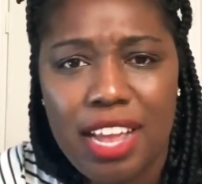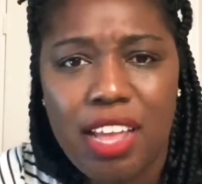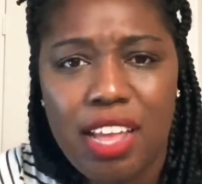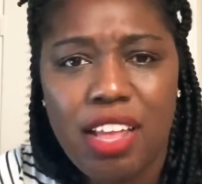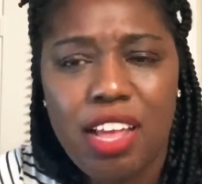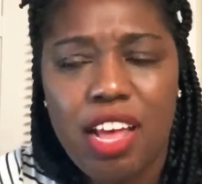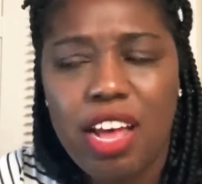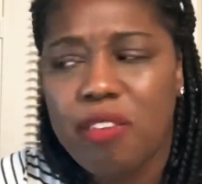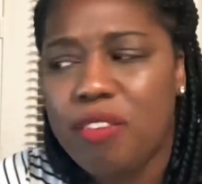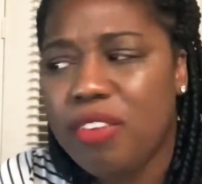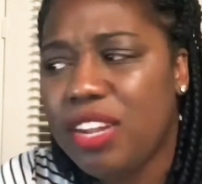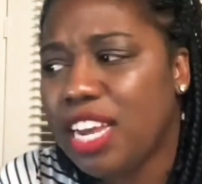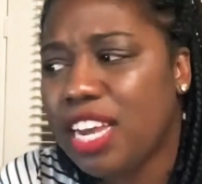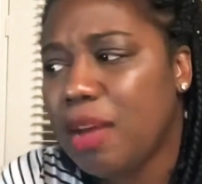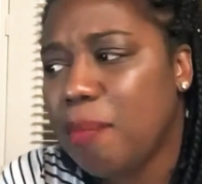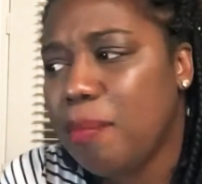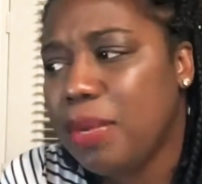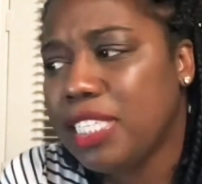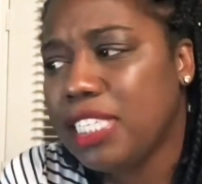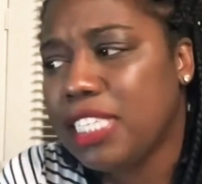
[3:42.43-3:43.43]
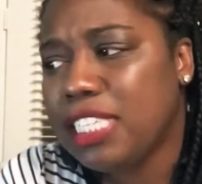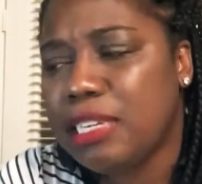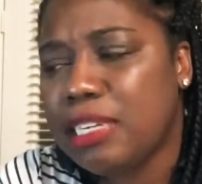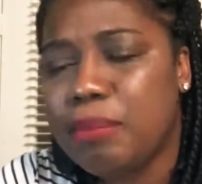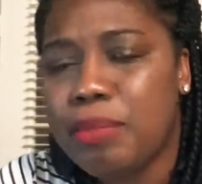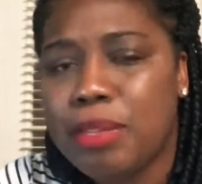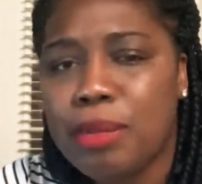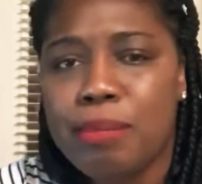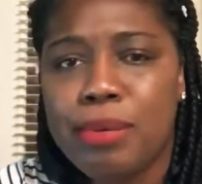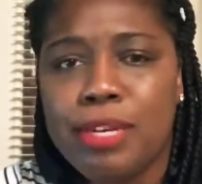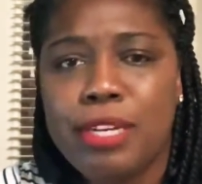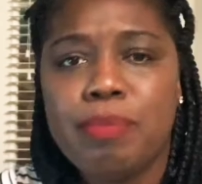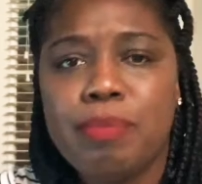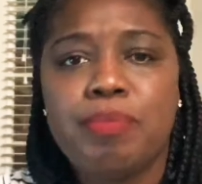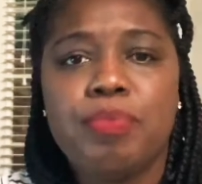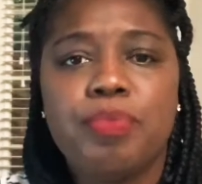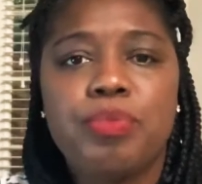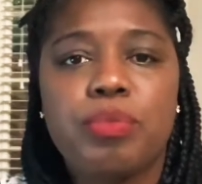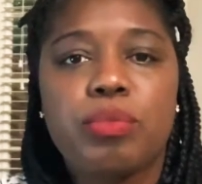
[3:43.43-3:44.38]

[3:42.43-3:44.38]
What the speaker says: I feel like I'm missing something, but